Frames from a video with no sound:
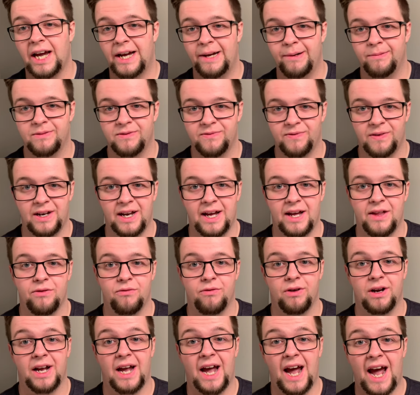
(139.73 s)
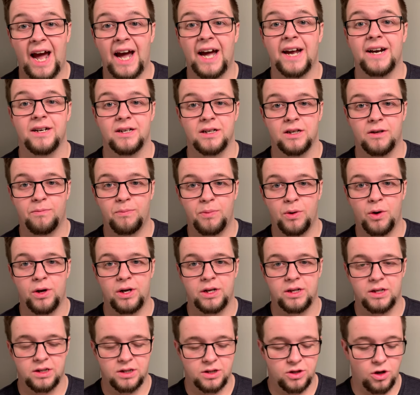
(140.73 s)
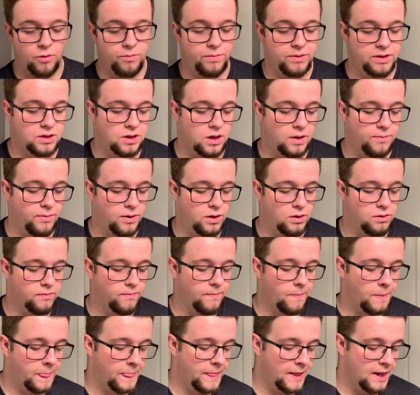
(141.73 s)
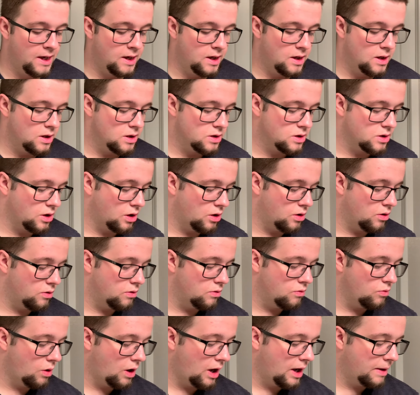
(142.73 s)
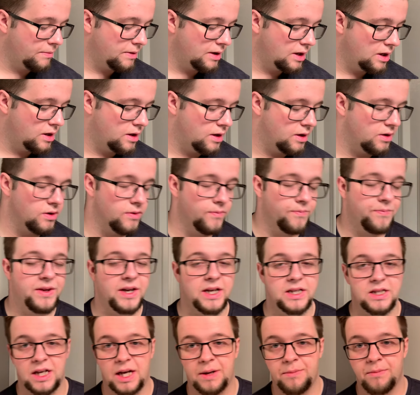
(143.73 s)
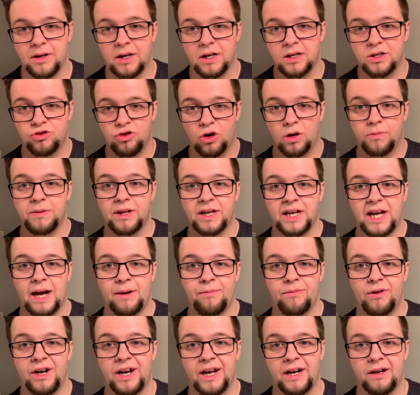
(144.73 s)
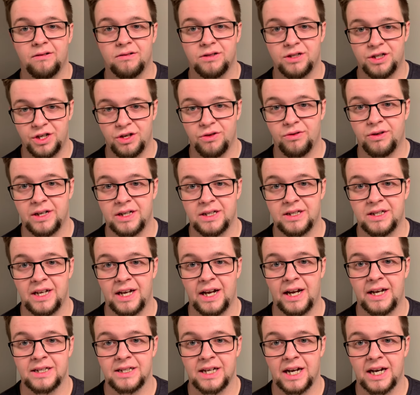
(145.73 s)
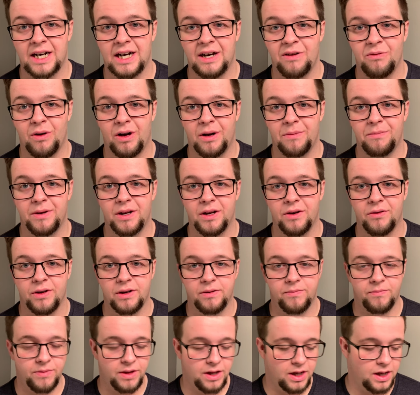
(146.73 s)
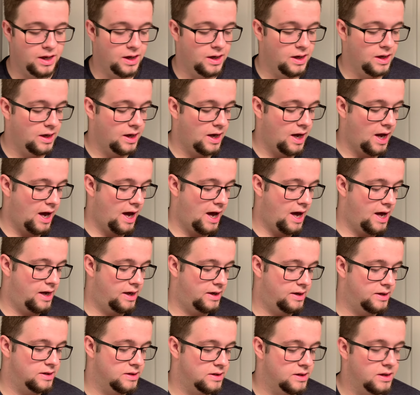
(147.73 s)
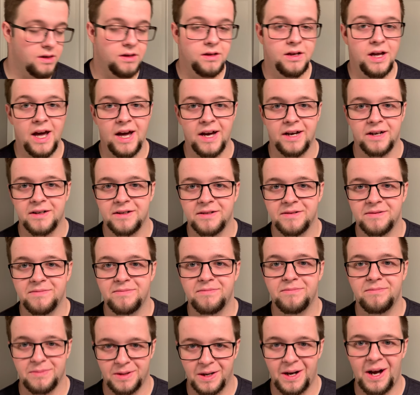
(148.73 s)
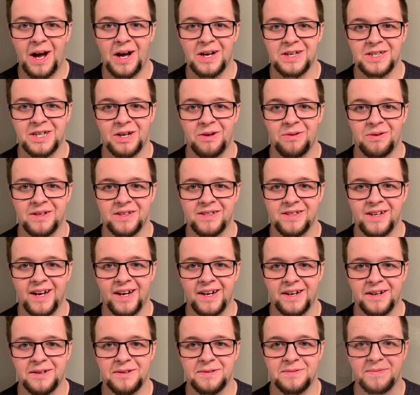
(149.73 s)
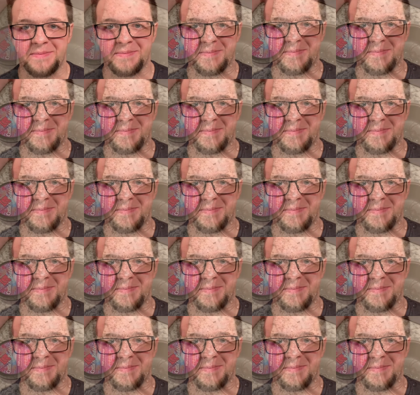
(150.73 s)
helps for lathering and putting the soap into the bowl. So what I'm gonna do is I'm gonna drop the camera down so you can see exactly what I'm doing. And yeah, I'll see you in a sec.